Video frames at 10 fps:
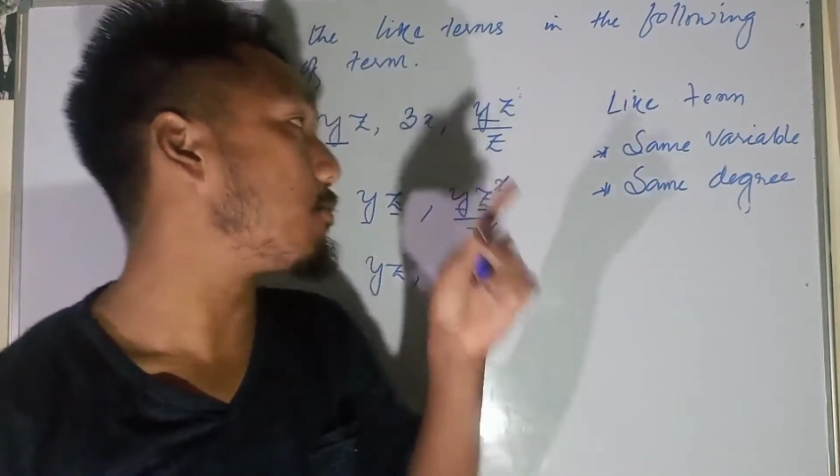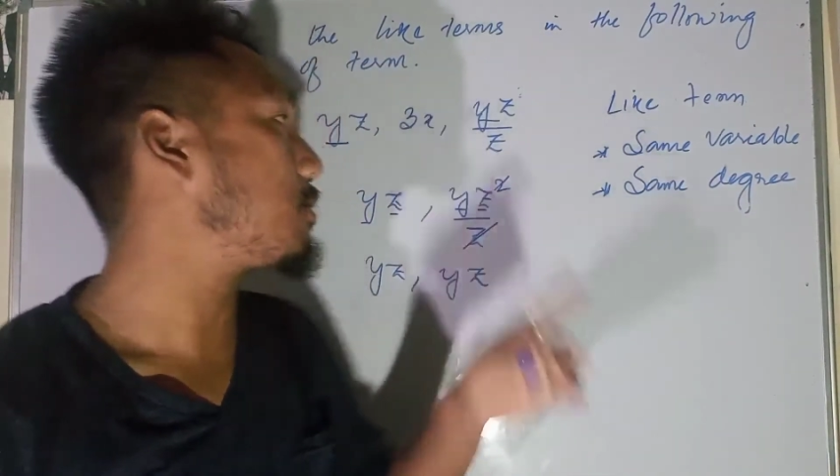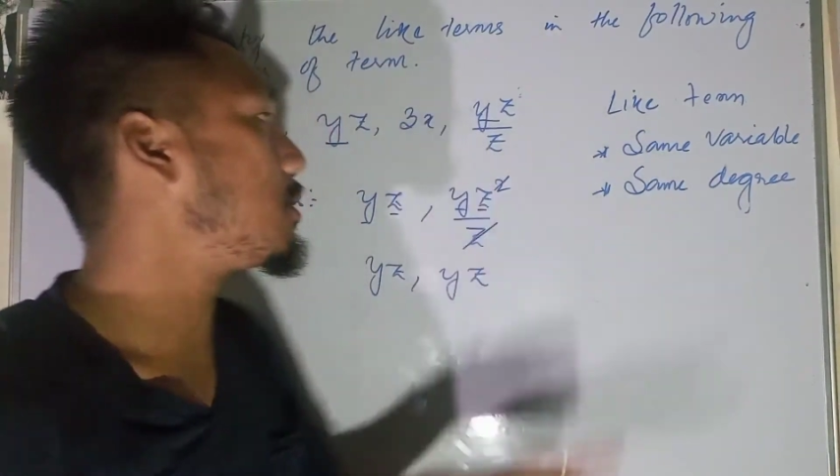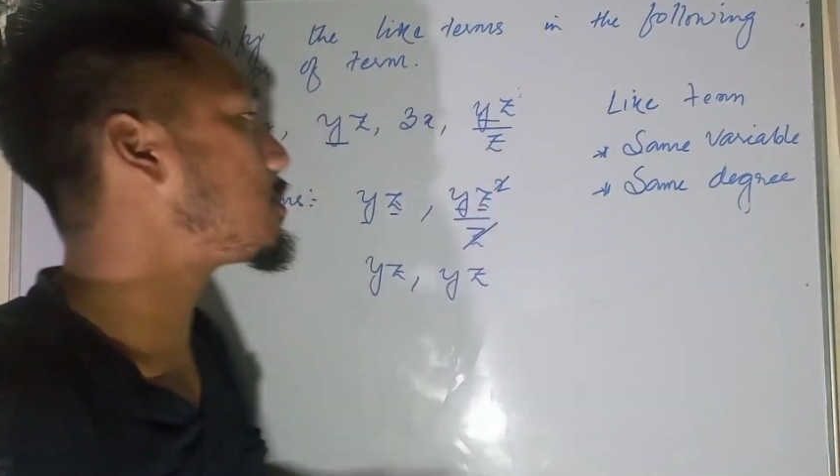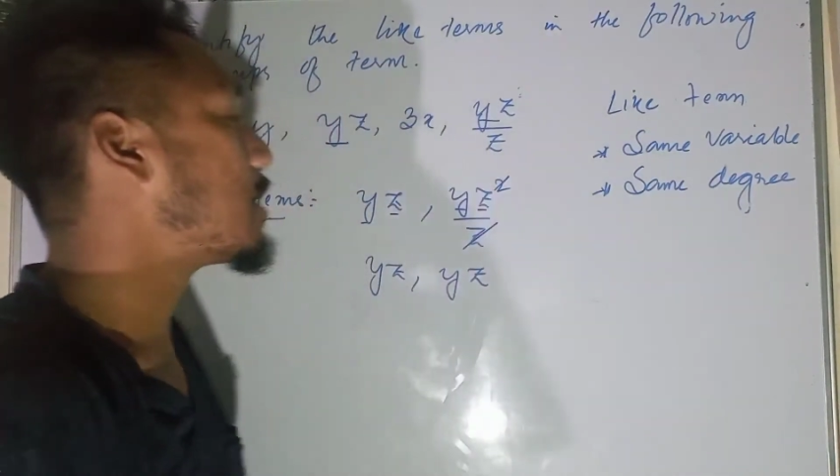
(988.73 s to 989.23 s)

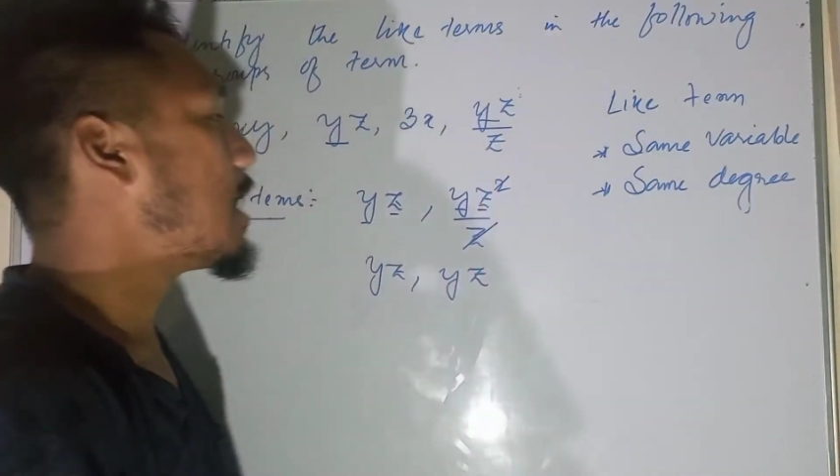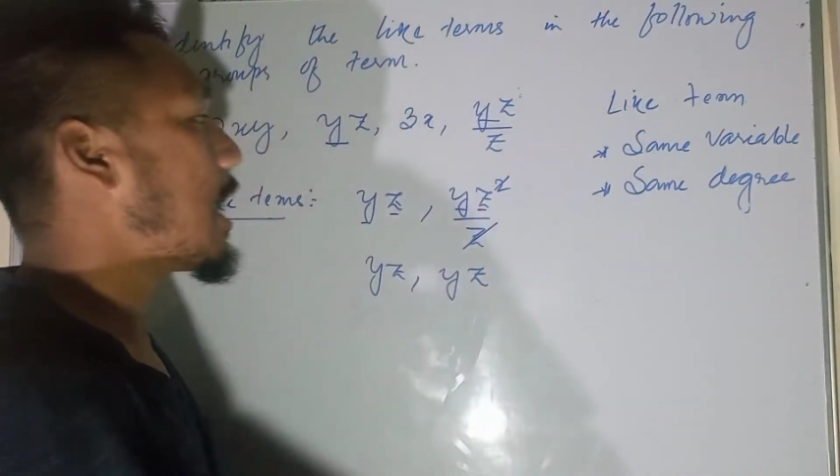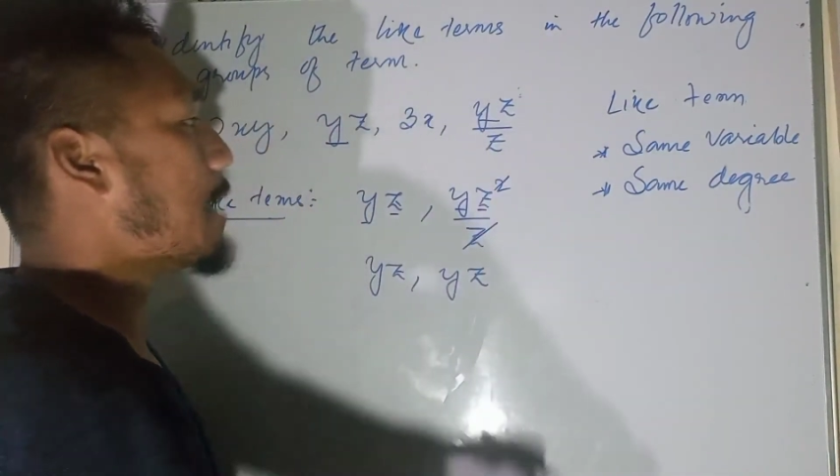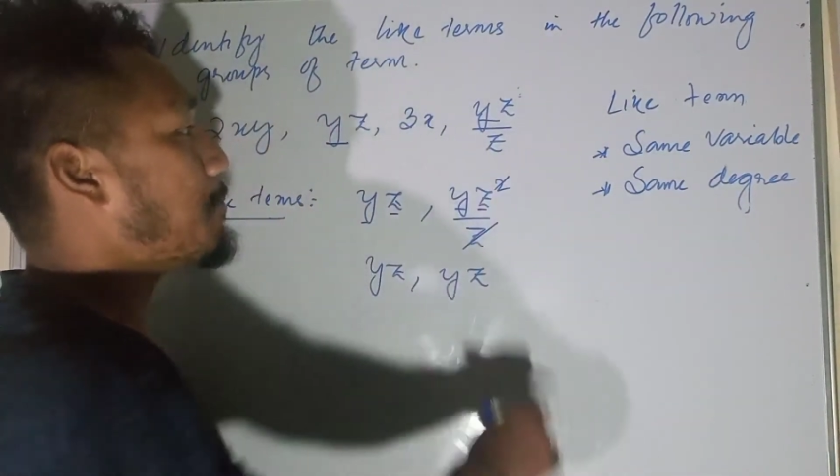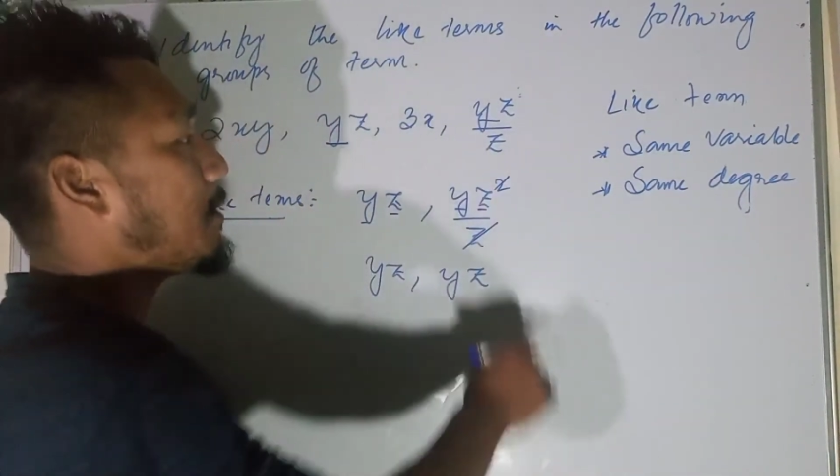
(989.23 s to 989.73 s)
here.
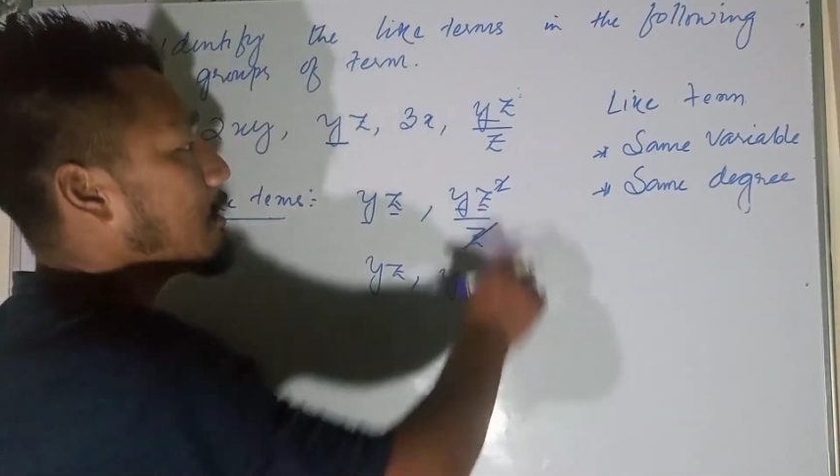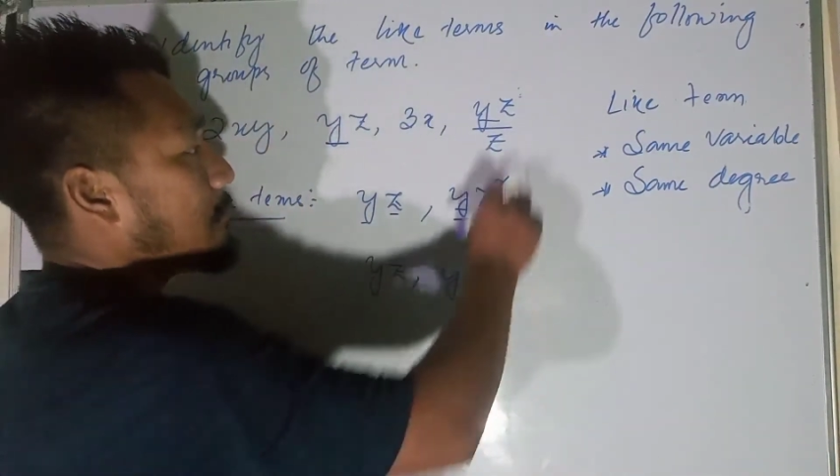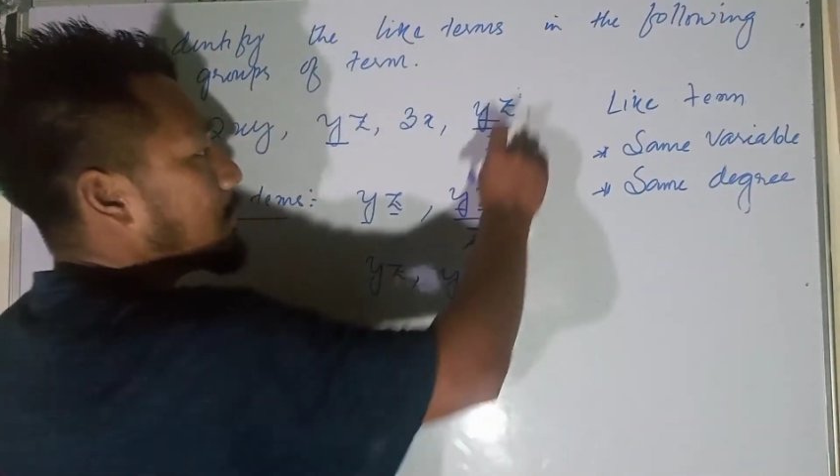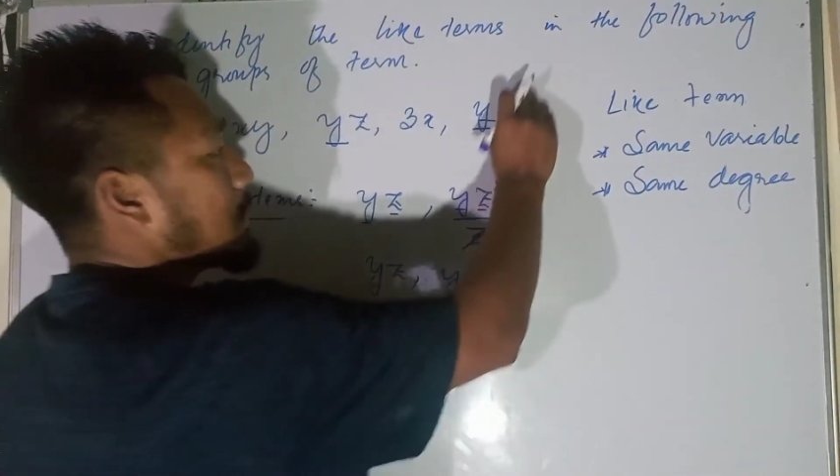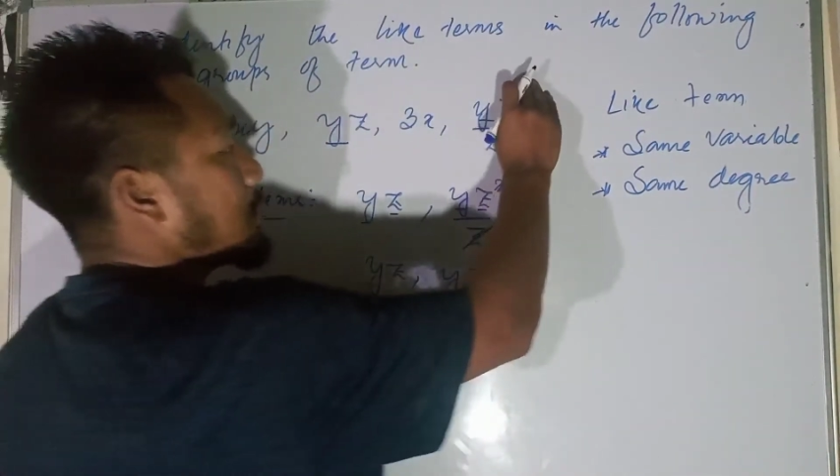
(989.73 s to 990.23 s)
I believe that this